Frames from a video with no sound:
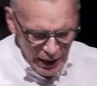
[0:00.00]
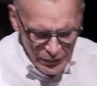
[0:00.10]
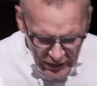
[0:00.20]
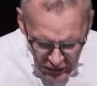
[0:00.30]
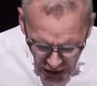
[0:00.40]
I
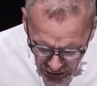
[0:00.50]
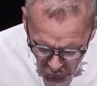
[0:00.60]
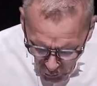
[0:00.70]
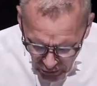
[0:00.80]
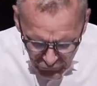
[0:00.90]
think
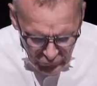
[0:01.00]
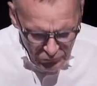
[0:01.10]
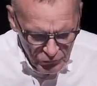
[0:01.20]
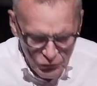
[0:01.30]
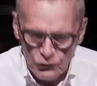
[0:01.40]
God wants
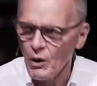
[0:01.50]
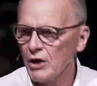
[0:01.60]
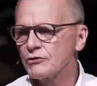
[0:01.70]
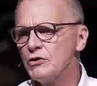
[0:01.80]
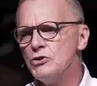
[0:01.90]
us as
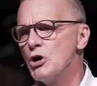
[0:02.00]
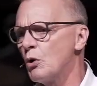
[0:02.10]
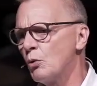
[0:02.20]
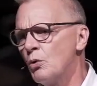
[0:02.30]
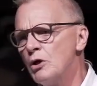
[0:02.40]
well to
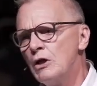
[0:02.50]
know